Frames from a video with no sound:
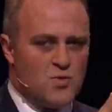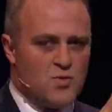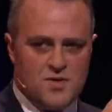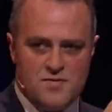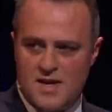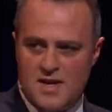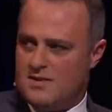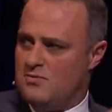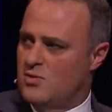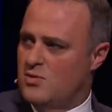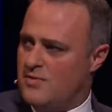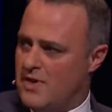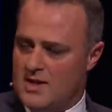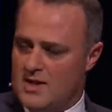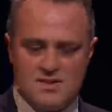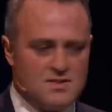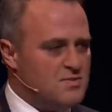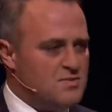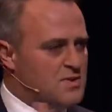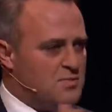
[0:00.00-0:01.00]
we've had
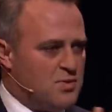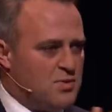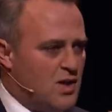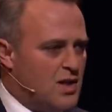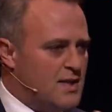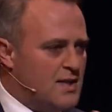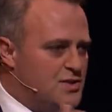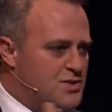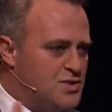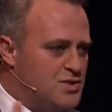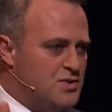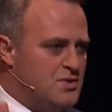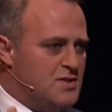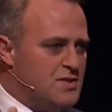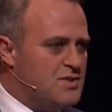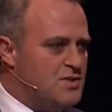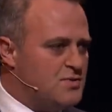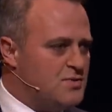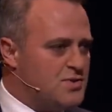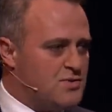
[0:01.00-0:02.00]
some supply issues
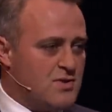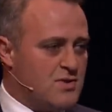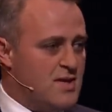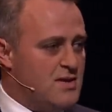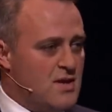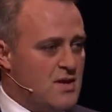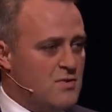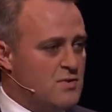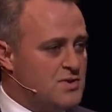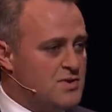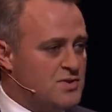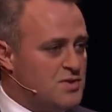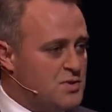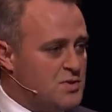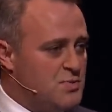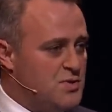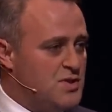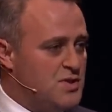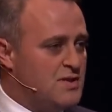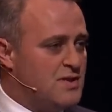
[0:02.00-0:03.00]
into Australia. No one's
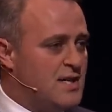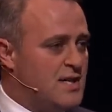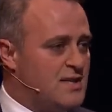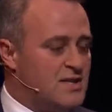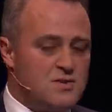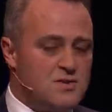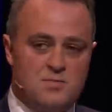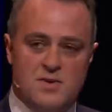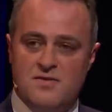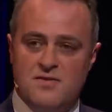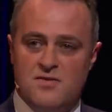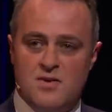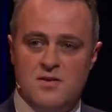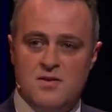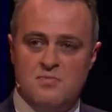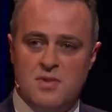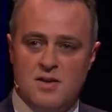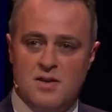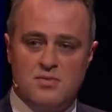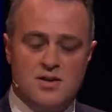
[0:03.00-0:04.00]
disputing that. That's been very
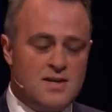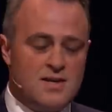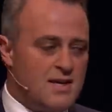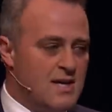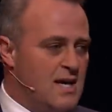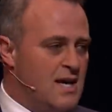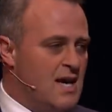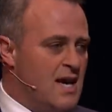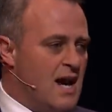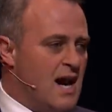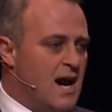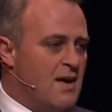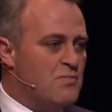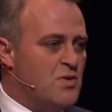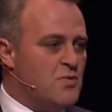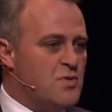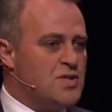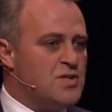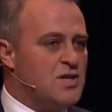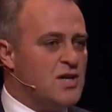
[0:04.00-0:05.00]
public.
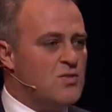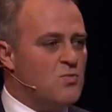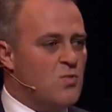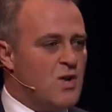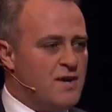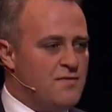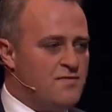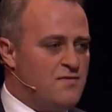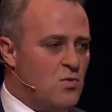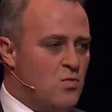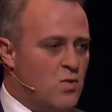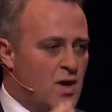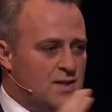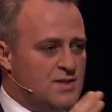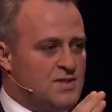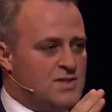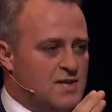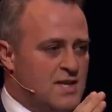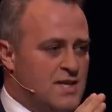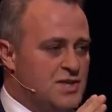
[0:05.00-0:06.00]
But we don't wait for one
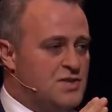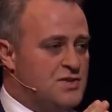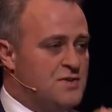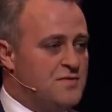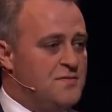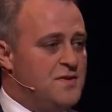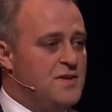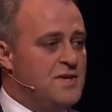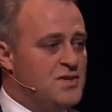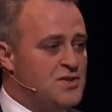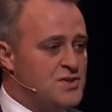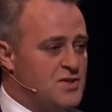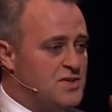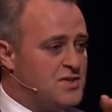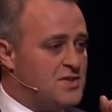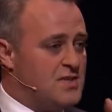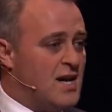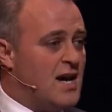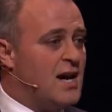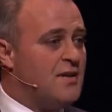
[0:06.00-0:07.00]
stage to finish to
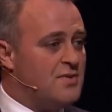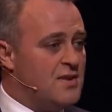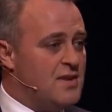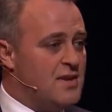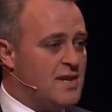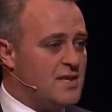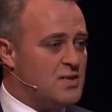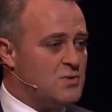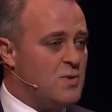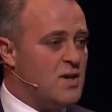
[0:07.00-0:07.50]
start the next